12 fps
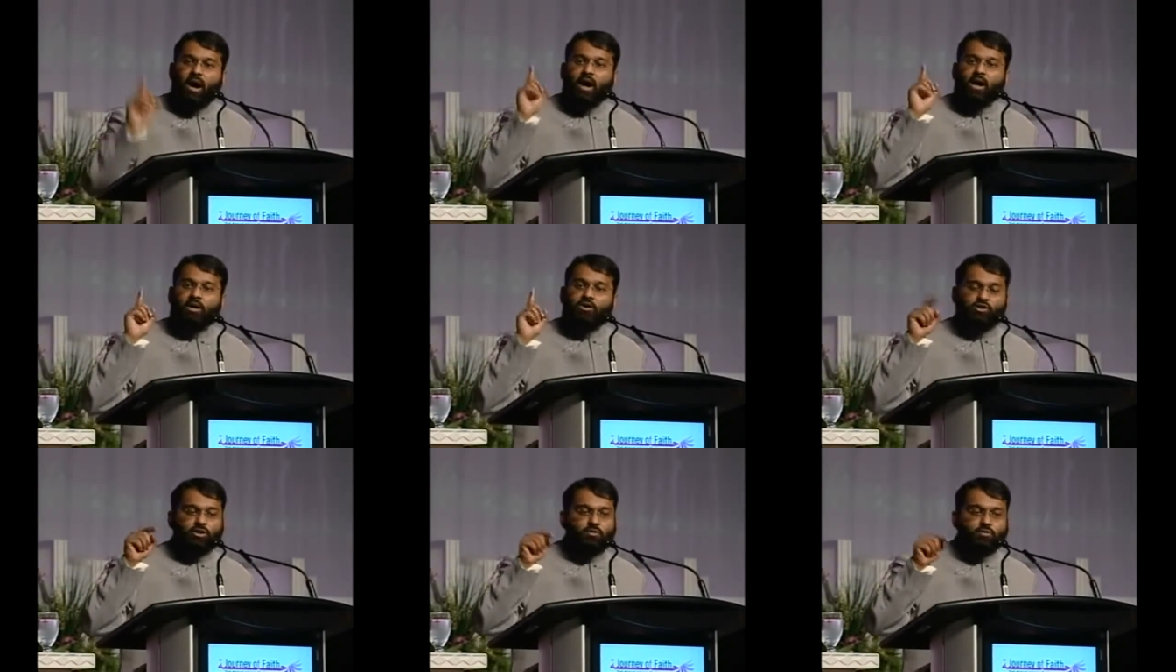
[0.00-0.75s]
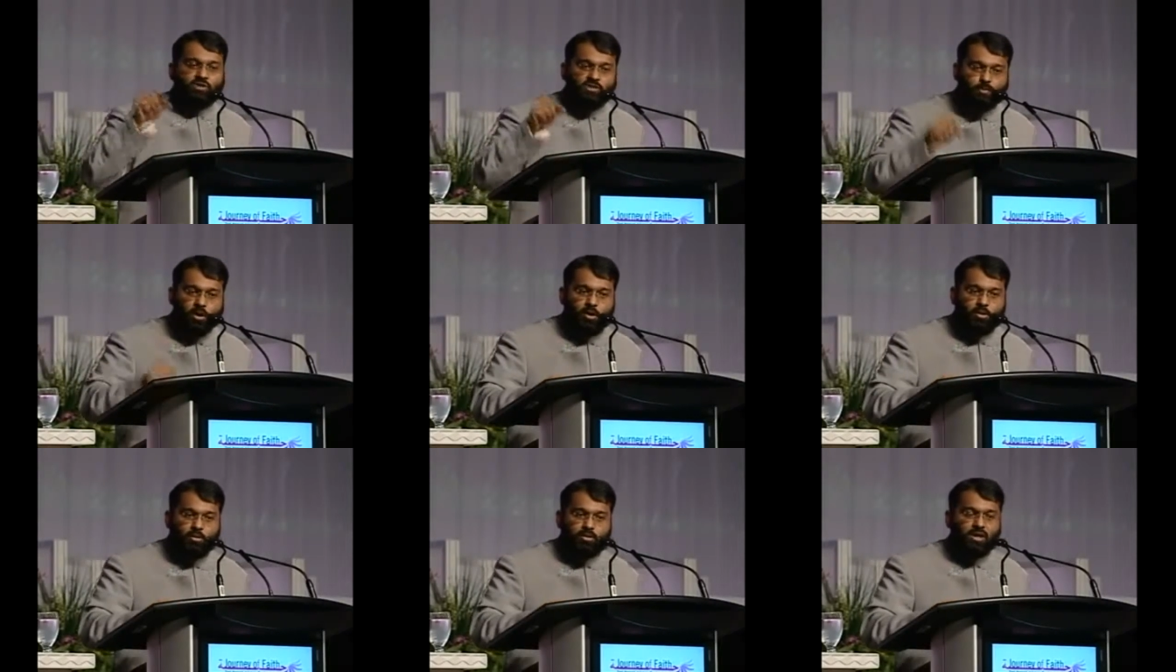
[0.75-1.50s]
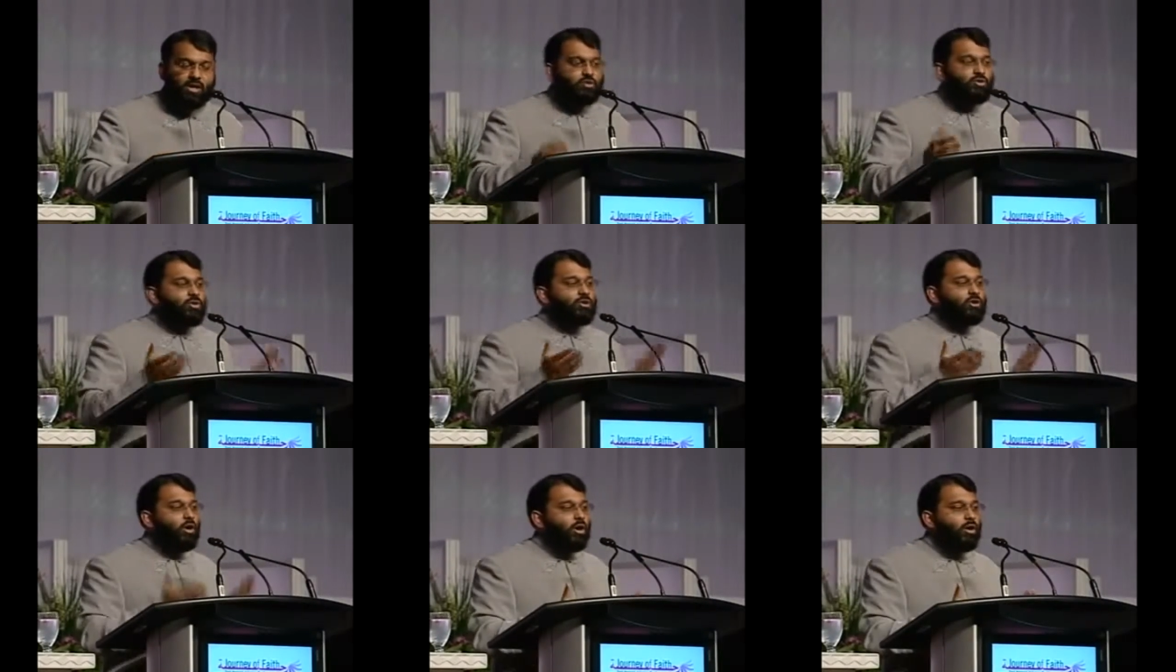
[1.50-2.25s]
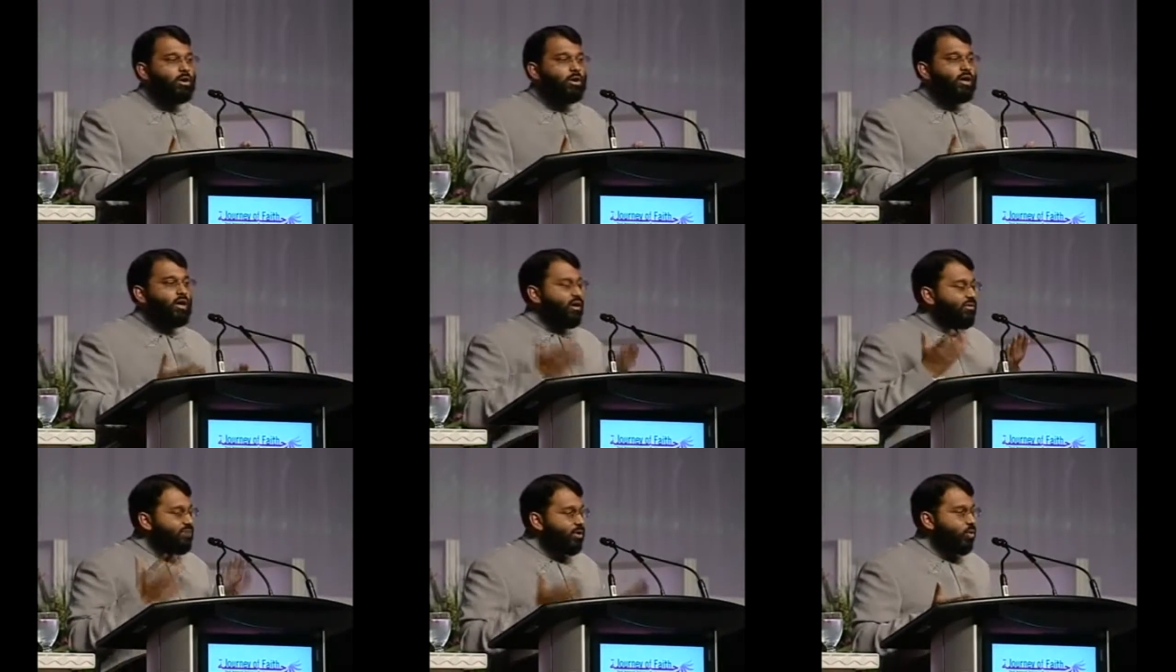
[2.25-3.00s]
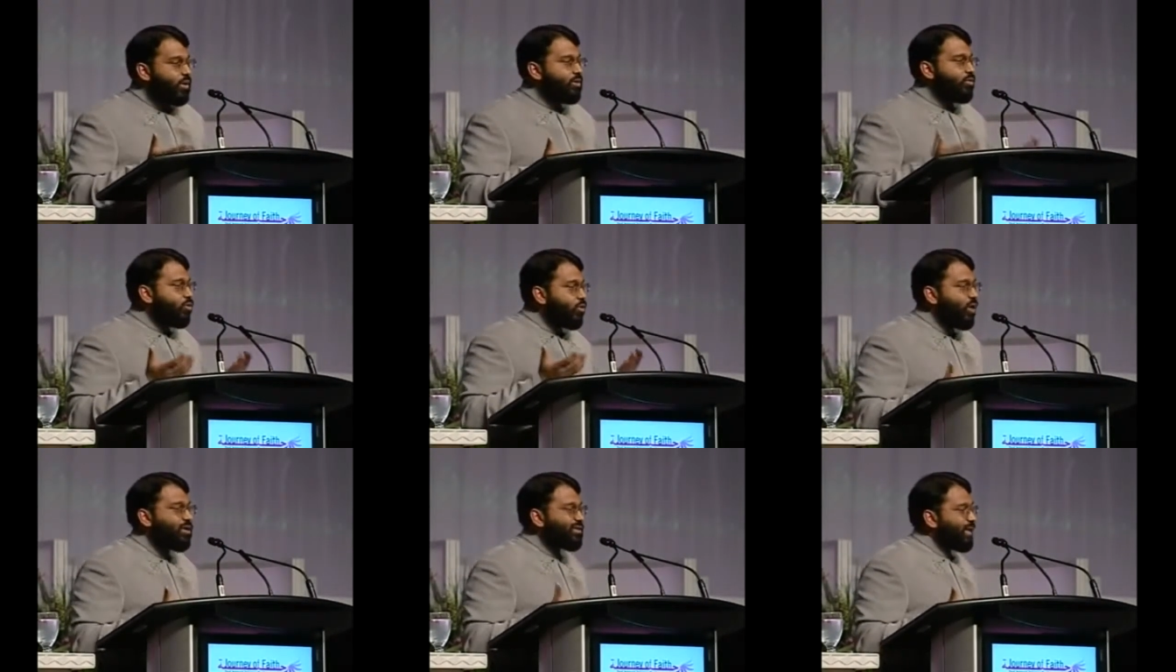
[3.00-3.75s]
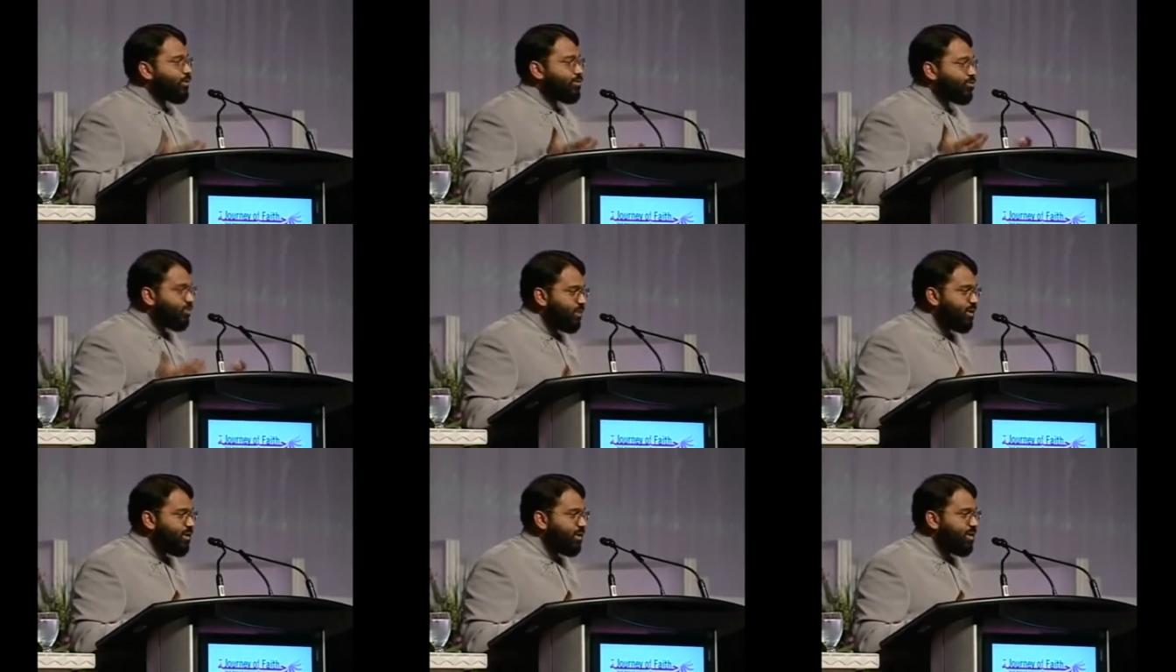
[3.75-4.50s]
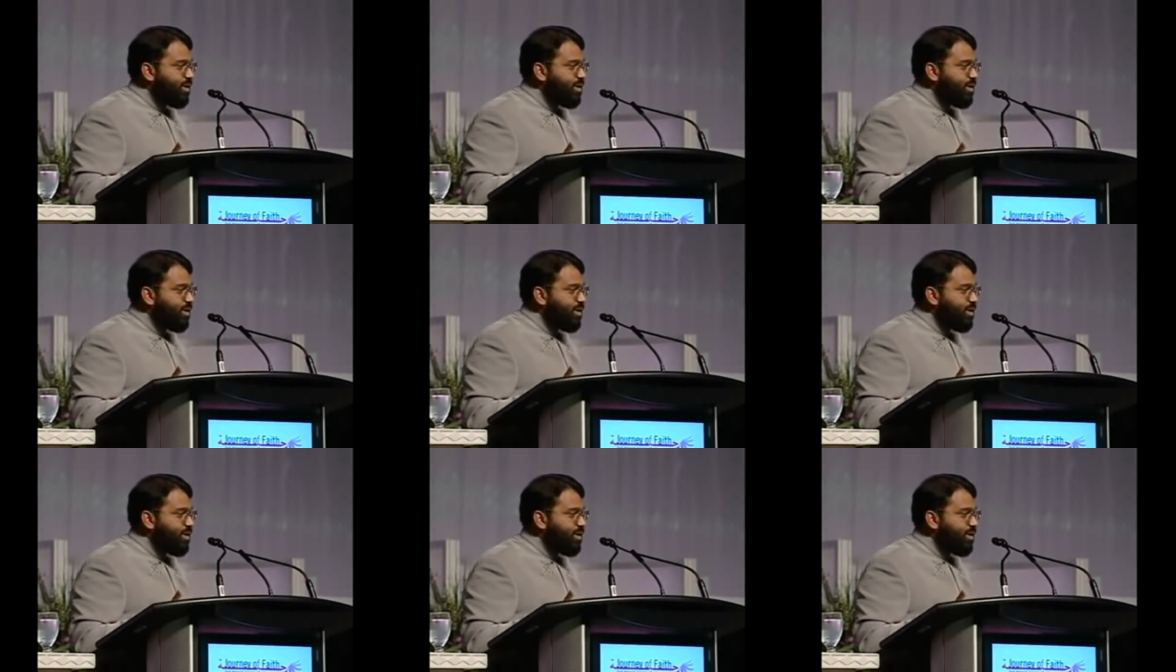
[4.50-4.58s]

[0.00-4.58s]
I shall respond to the call of the one who calls out to me.